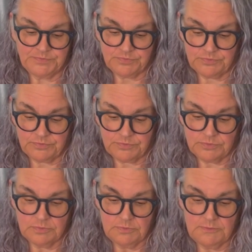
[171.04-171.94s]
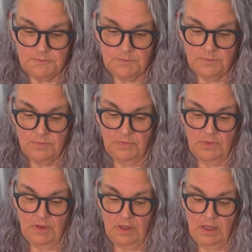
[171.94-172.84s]

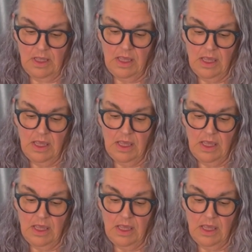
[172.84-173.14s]
[no speech]